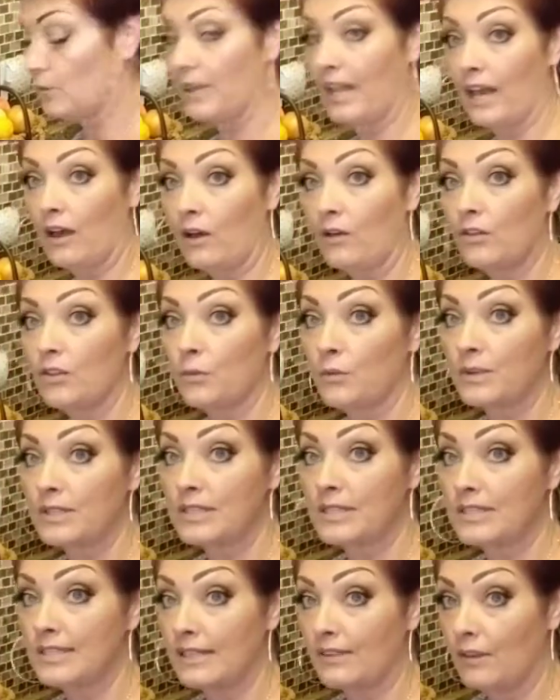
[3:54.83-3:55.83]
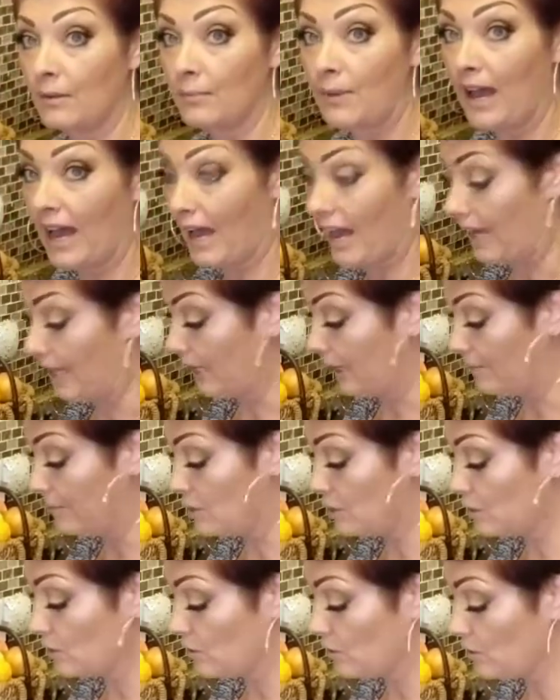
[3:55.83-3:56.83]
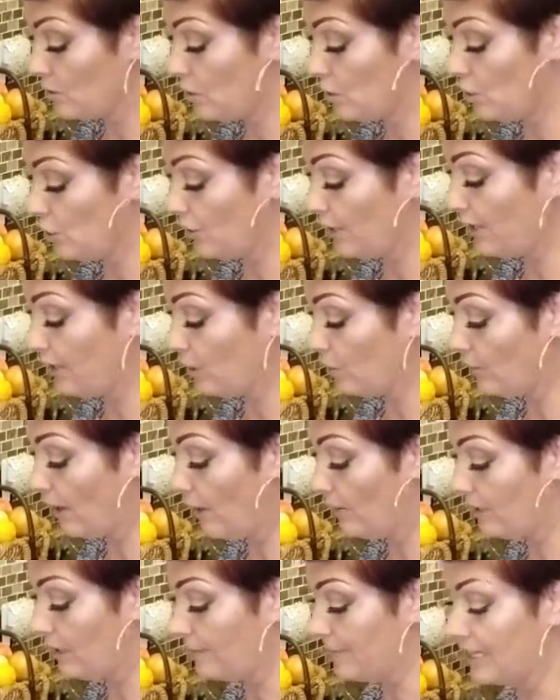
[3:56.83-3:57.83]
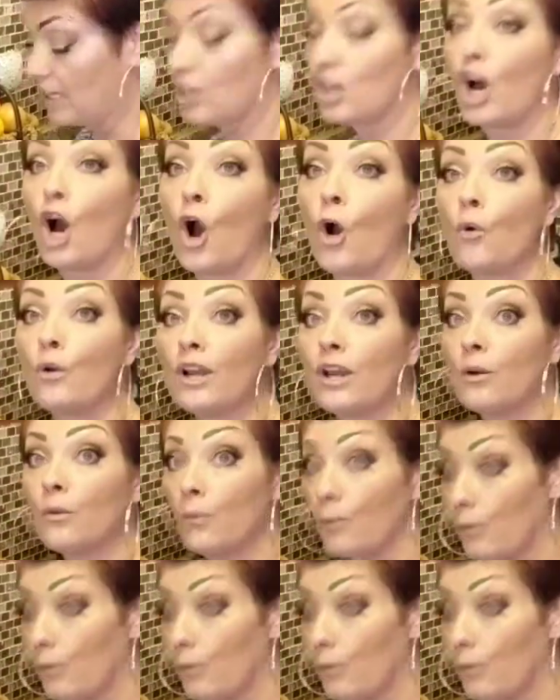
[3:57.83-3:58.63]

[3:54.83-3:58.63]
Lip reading: now the rizza's in the pot, and I'm just stirring it around. I'm gonna coat it.